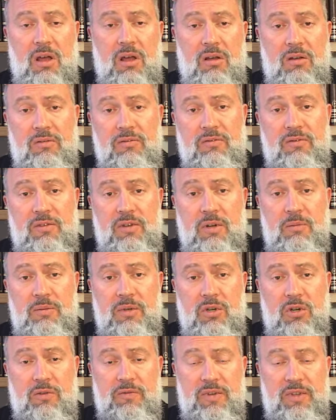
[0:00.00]
of
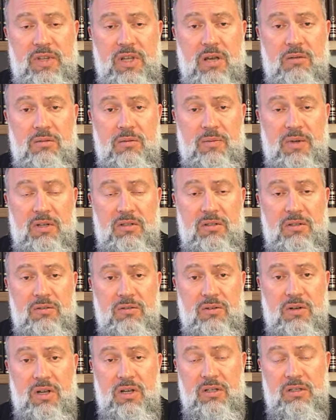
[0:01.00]
Rabbi Obadiah mi
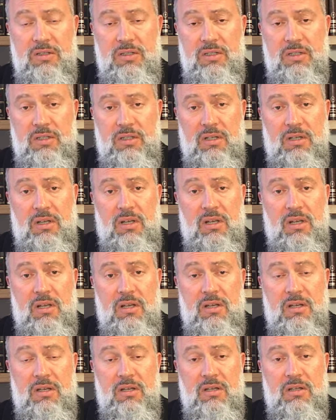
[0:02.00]
Bartanura,
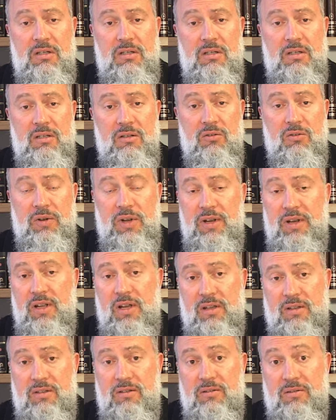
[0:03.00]
or any
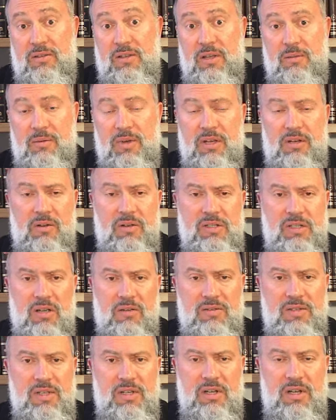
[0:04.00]
other, for that matter, as
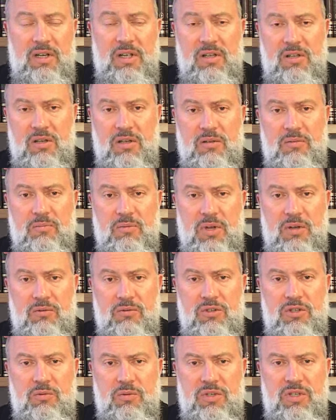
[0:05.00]
I've said, any other
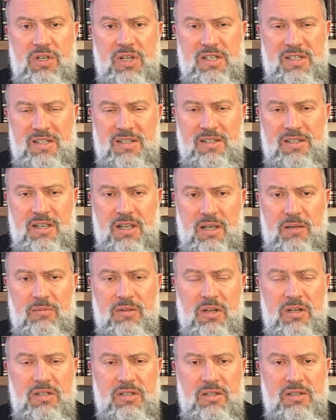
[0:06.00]
Perush which does the same,
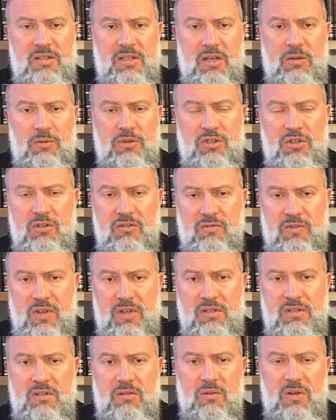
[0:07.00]
that is to say, which
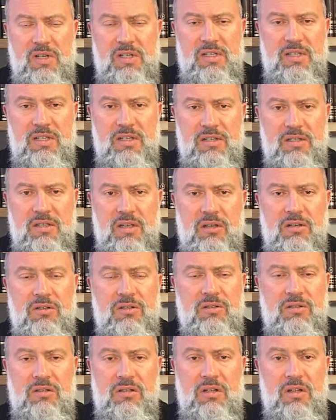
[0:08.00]
conveys to us the
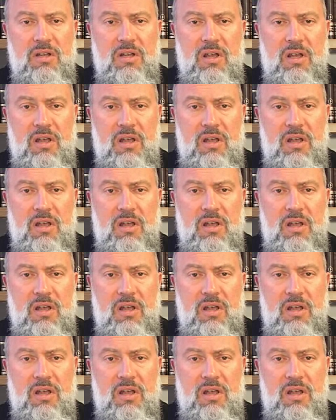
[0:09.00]
essential